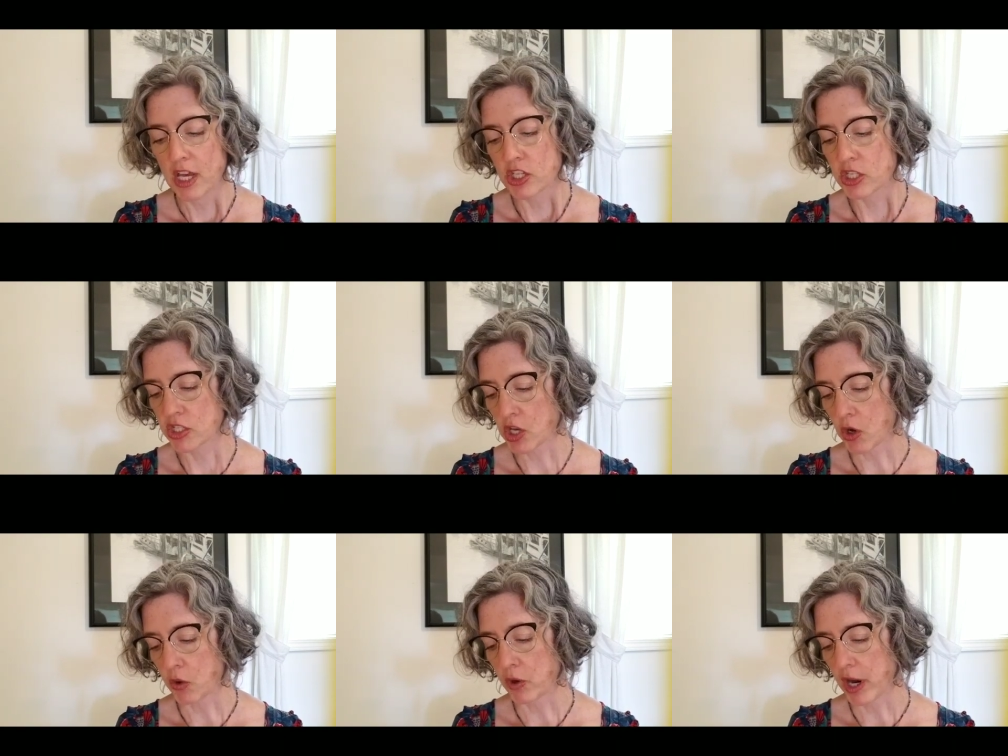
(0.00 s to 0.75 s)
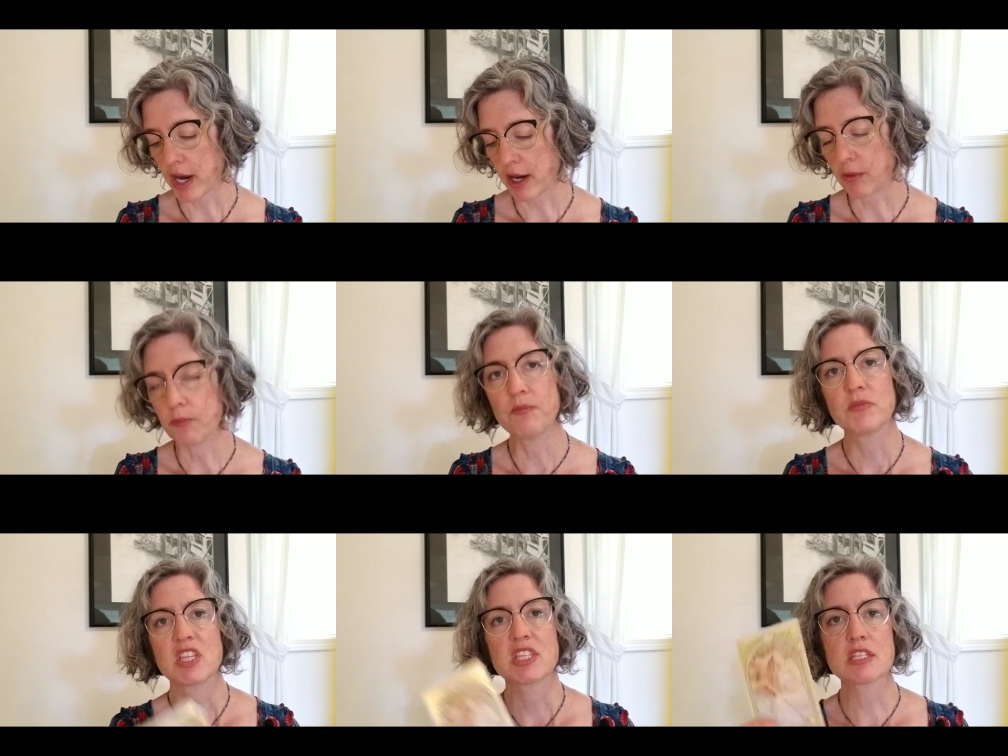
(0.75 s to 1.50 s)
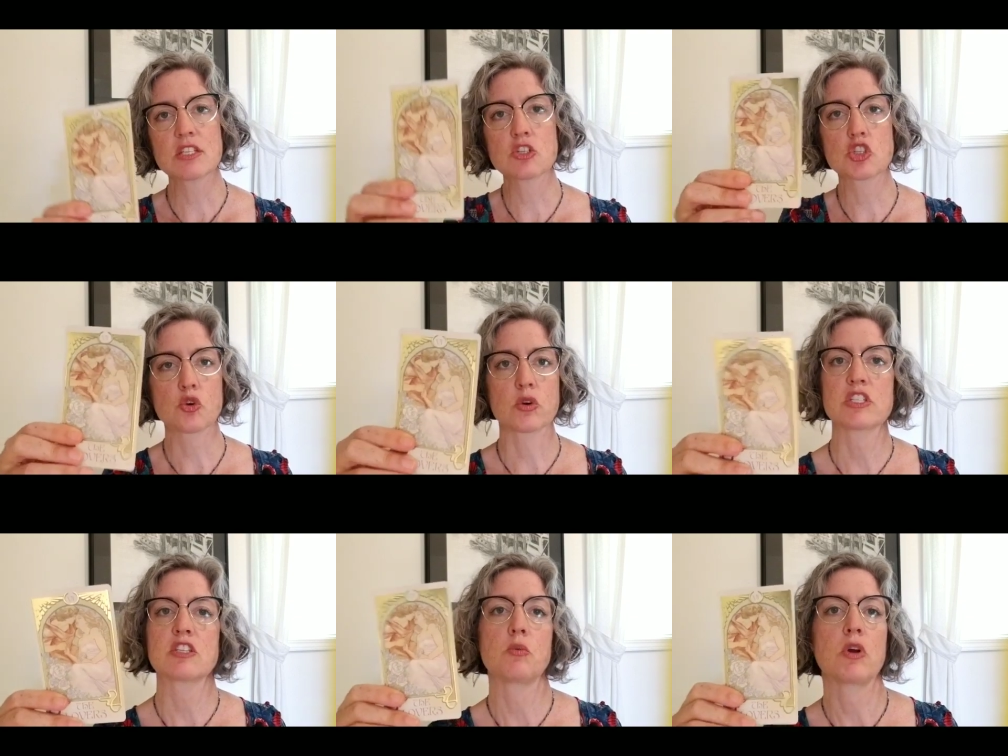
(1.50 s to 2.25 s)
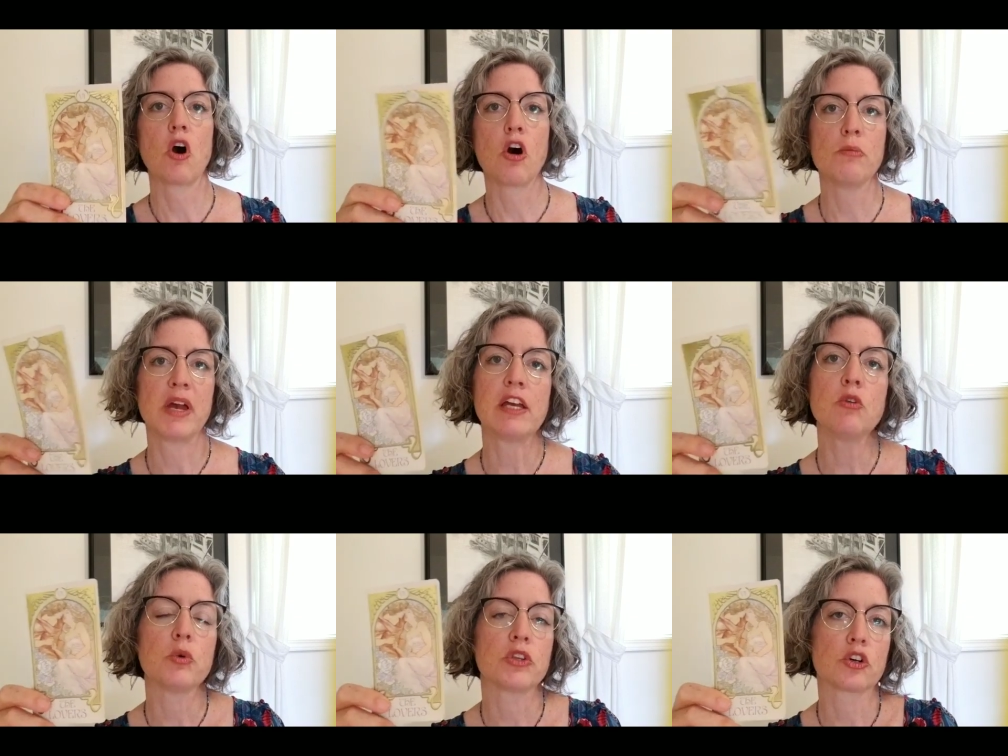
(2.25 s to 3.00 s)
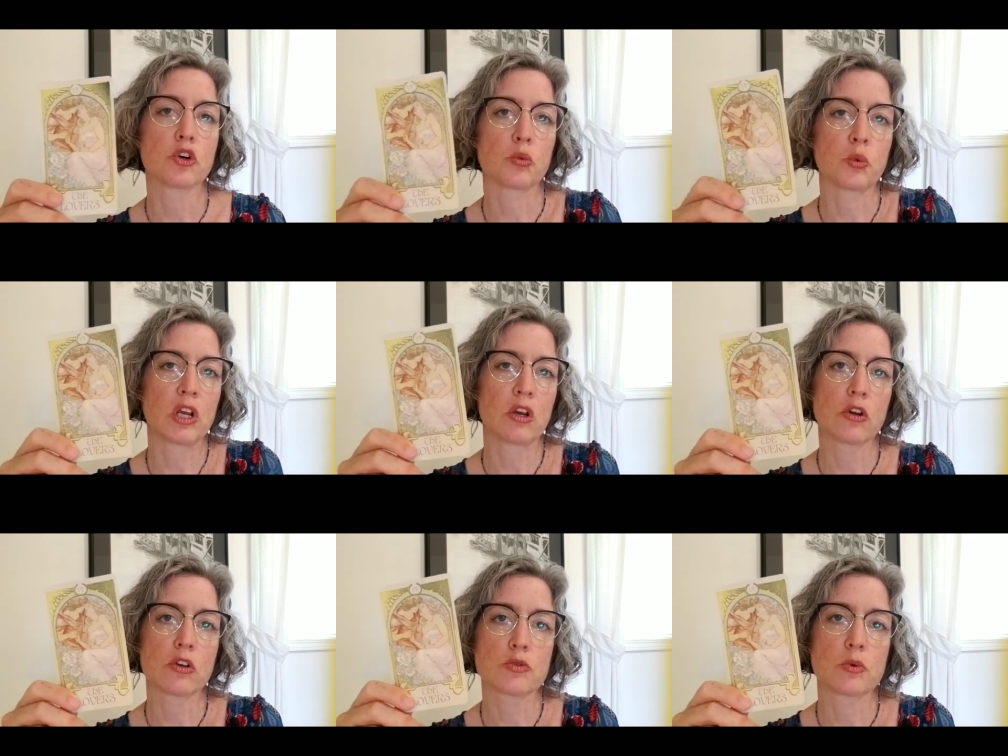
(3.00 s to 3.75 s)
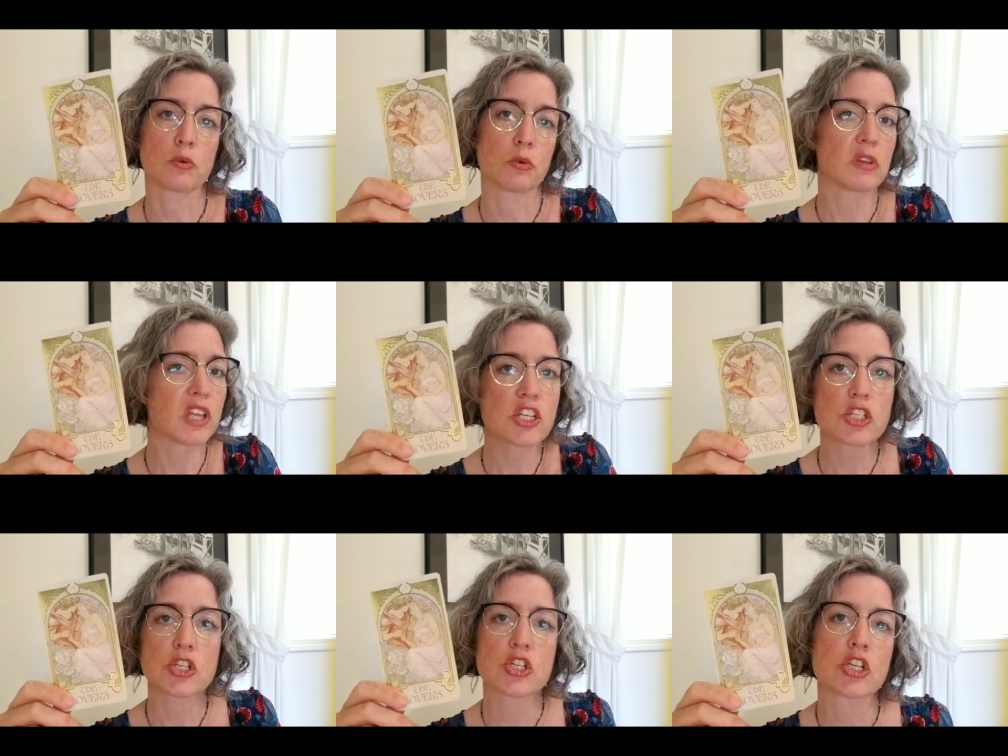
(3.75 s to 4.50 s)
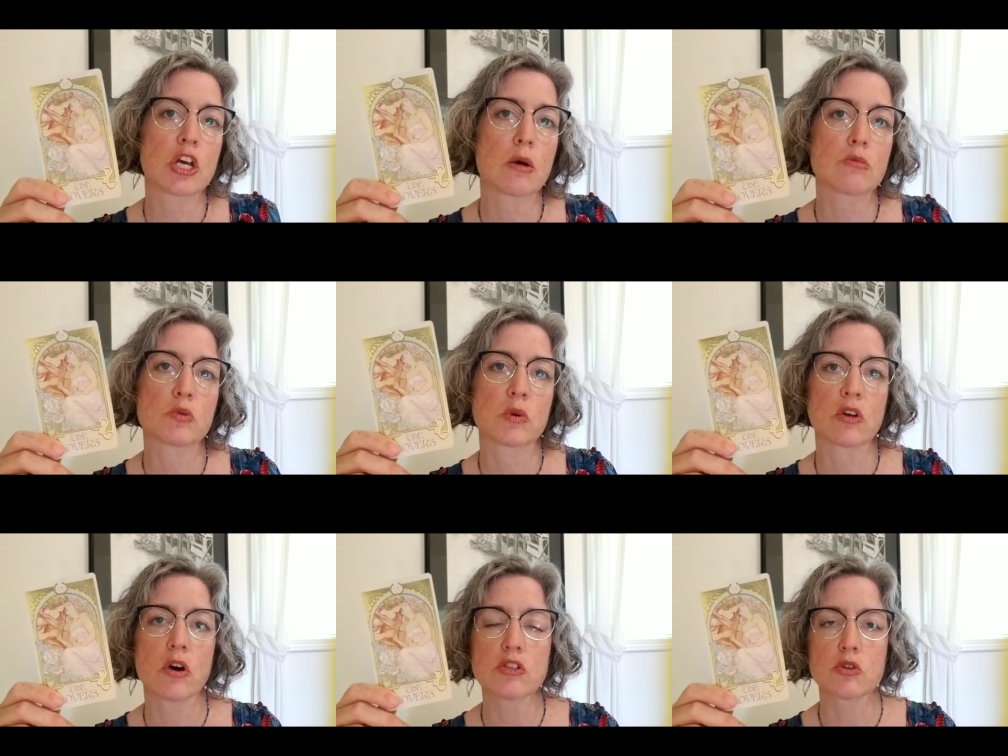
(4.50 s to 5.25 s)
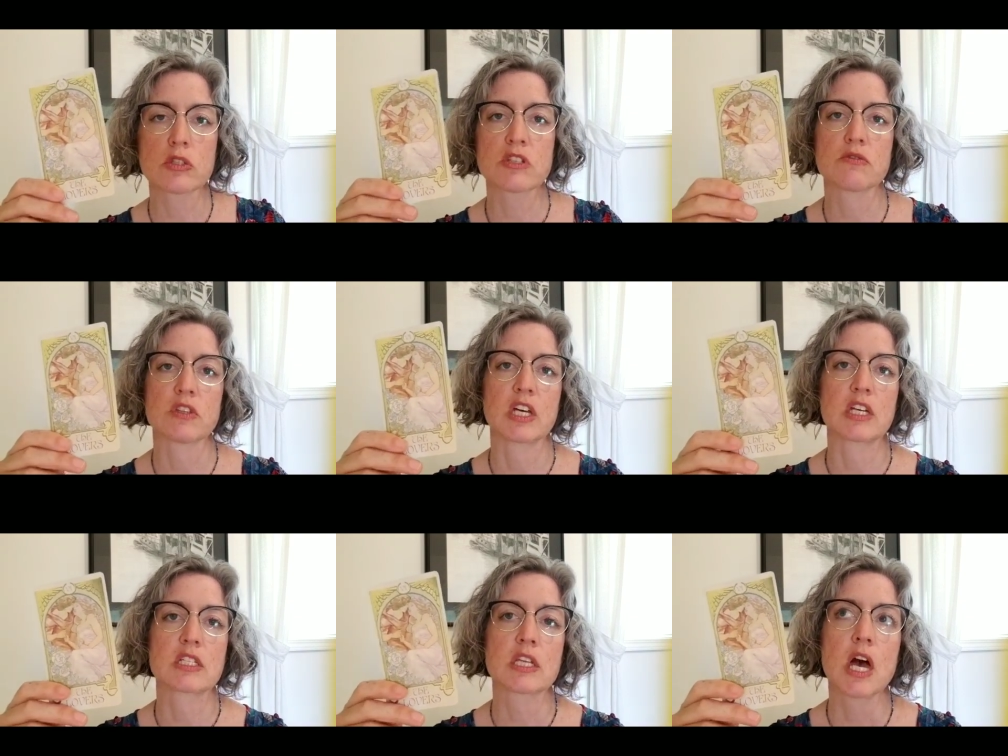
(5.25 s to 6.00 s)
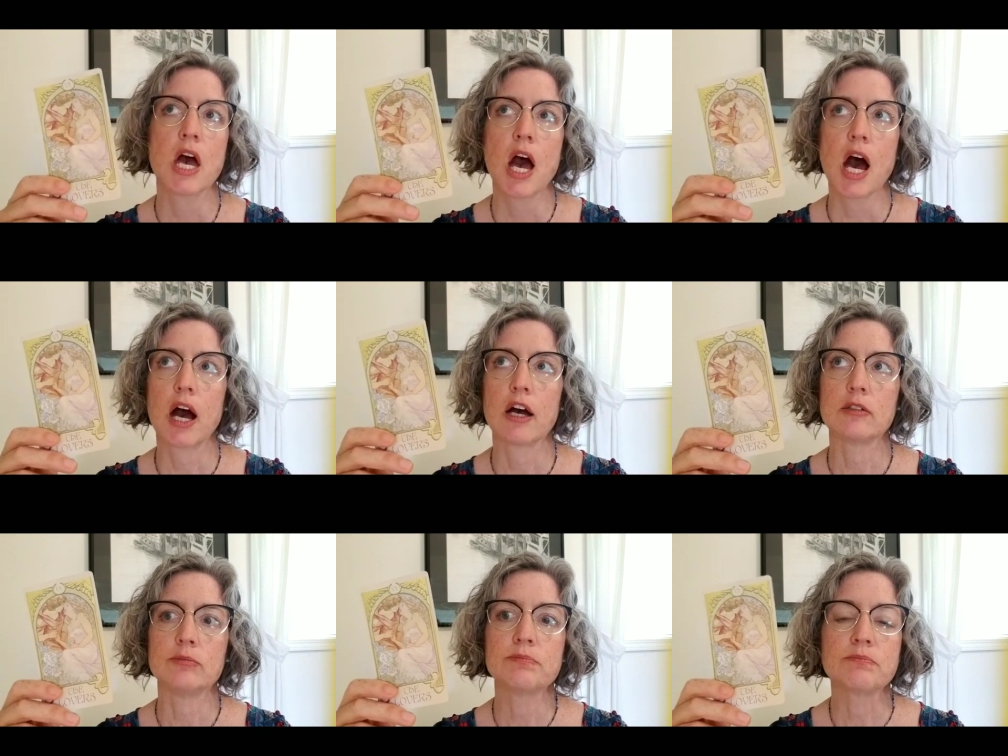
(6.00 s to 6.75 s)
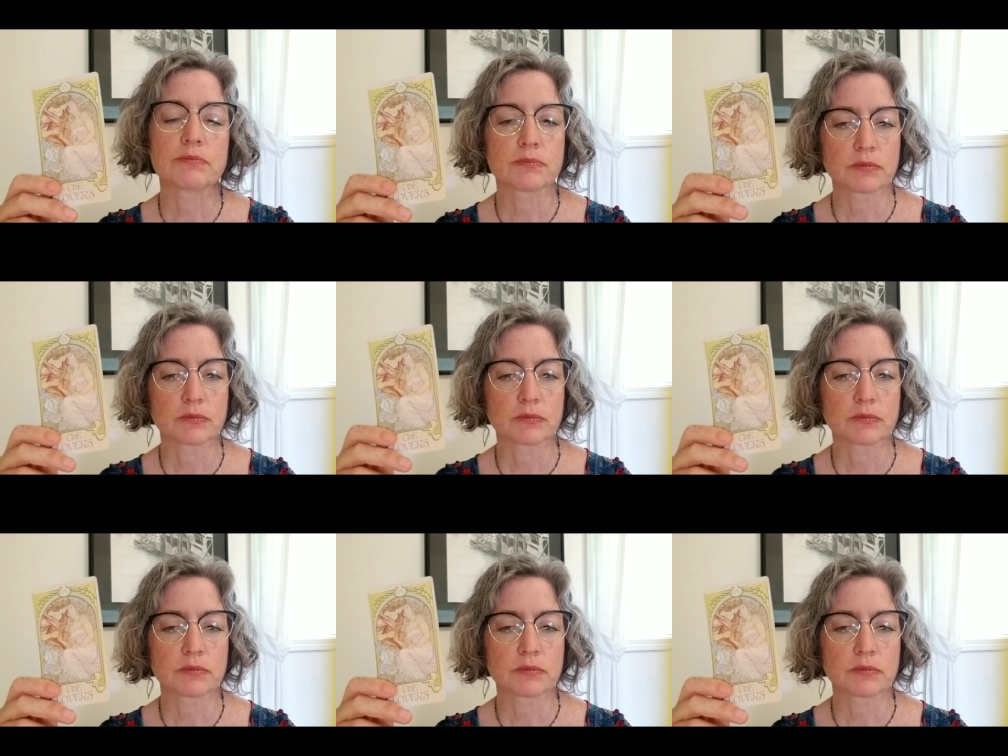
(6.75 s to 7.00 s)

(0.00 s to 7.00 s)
So, um, this is a choice that we all make with careers, with relationships, with all sorts of things. Um,